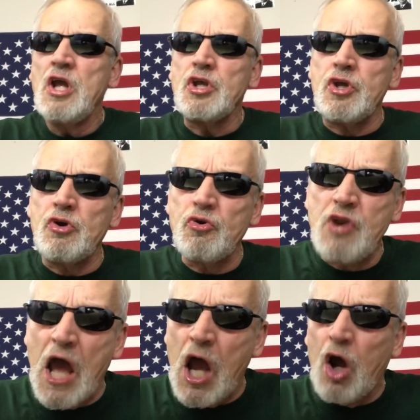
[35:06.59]
you
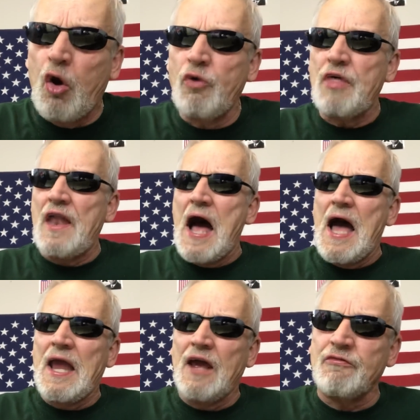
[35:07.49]
know that
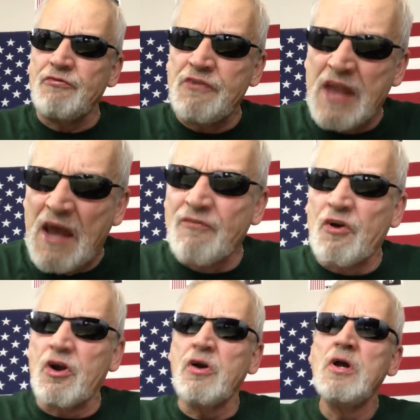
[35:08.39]
I have
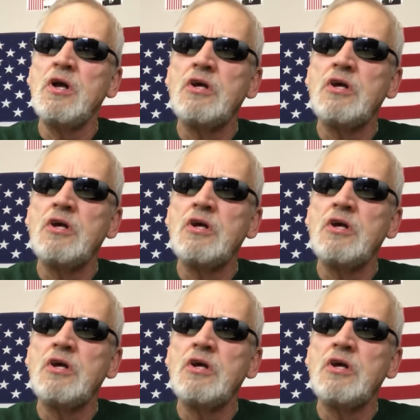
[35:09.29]
never